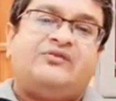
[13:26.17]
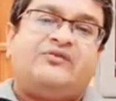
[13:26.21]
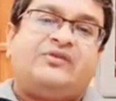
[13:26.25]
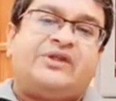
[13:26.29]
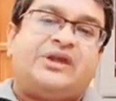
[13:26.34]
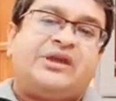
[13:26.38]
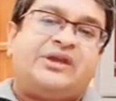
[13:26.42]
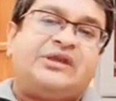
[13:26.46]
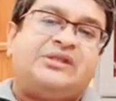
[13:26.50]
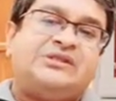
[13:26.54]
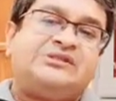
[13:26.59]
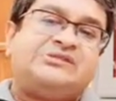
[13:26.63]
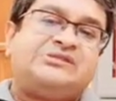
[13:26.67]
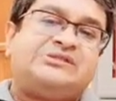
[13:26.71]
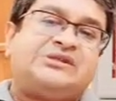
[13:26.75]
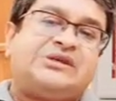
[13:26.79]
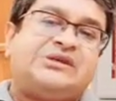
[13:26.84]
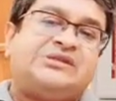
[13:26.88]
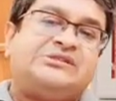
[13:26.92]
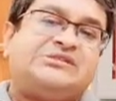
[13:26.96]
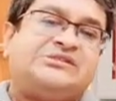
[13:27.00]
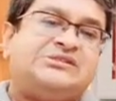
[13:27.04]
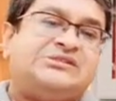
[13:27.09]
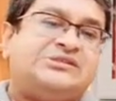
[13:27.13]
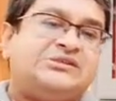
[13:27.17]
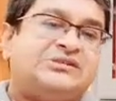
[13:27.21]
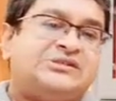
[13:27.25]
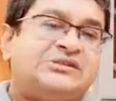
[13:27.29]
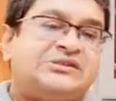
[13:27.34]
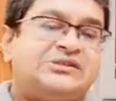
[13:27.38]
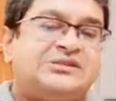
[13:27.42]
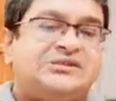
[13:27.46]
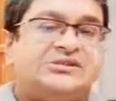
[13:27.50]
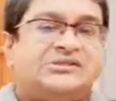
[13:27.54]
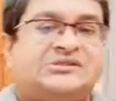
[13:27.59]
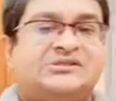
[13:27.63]
Frankenstein's
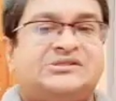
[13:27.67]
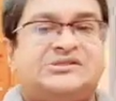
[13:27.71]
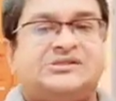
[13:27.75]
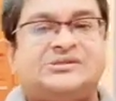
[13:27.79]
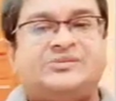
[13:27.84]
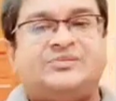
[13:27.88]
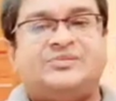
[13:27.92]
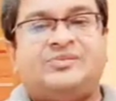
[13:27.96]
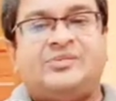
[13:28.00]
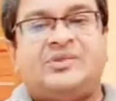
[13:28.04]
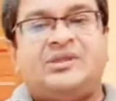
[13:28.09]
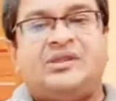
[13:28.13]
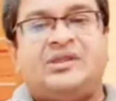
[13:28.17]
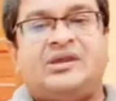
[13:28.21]
journeys